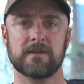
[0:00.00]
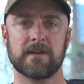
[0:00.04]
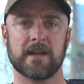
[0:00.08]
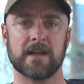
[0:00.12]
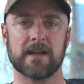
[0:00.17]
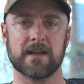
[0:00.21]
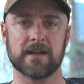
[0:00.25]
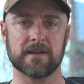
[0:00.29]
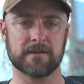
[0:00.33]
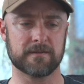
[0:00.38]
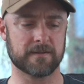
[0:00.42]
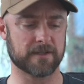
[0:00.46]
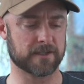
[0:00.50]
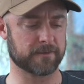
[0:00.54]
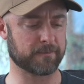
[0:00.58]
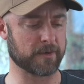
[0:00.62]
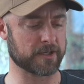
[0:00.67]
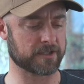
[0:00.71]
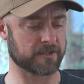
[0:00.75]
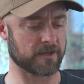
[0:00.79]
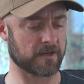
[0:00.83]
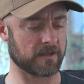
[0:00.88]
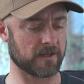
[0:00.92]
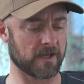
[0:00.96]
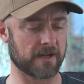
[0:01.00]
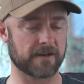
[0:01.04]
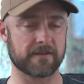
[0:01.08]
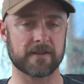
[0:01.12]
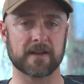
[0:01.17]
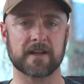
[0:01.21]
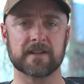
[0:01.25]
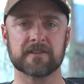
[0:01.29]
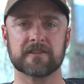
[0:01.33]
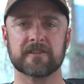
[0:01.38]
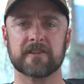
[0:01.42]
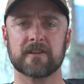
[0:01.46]
And especially a lot of
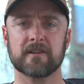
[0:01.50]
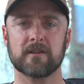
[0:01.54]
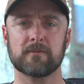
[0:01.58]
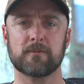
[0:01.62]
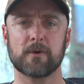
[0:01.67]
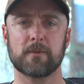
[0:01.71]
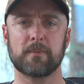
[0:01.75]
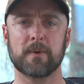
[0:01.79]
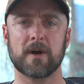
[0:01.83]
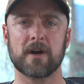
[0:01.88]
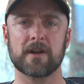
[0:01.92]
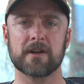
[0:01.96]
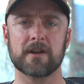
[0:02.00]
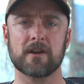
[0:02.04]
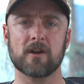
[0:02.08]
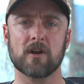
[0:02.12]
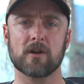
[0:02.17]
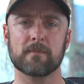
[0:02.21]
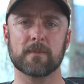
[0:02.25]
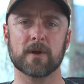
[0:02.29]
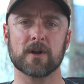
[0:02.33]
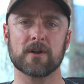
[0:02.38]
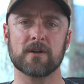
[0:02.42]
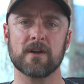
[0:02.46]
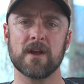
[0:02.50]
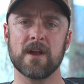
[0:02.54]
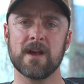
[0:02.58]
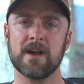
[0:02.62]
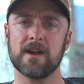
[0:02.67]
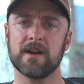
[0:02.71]
the concealable body armor